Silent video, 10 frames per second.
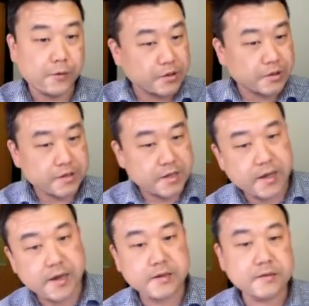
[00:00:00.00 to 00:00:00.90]
question
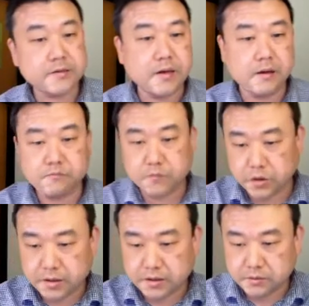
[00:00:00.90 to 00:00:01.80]
says, uh, so
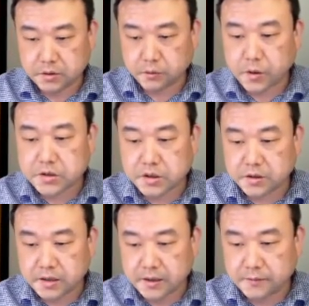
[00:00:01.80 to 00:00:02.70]
it, the
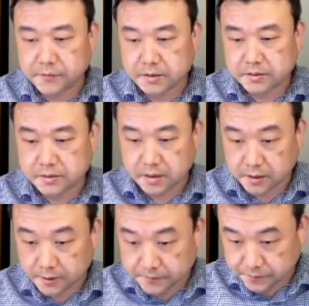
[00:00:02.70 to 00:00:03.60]
question gives some,
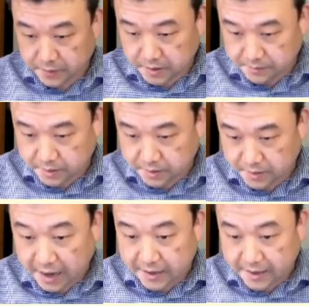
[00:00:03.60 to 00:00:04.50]
um, let me
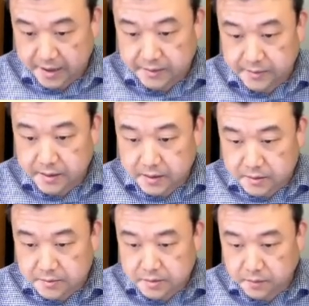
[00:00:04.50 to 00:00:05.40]
highlight
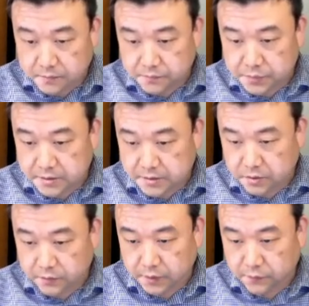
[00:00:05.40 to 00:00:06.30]
some pieces
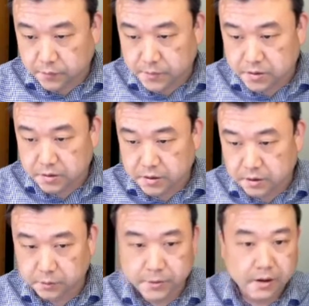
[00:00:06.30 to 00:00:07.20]
of information that
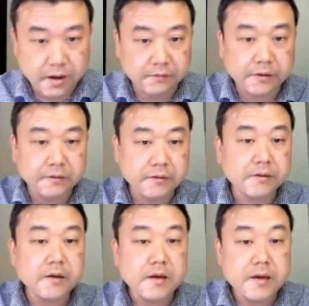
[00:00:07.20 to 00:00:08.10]
will be relevant.
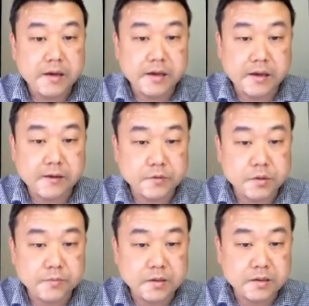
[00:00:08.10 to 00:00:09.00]
It gives
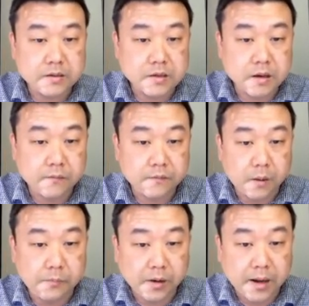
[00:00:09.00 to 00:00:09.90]
me some
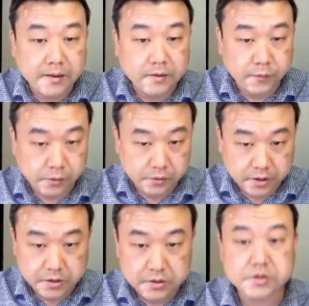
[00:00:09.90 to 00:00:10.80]
applied
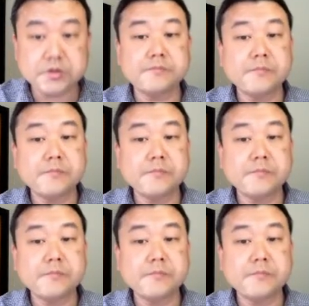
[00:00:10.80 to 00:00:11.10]
voltage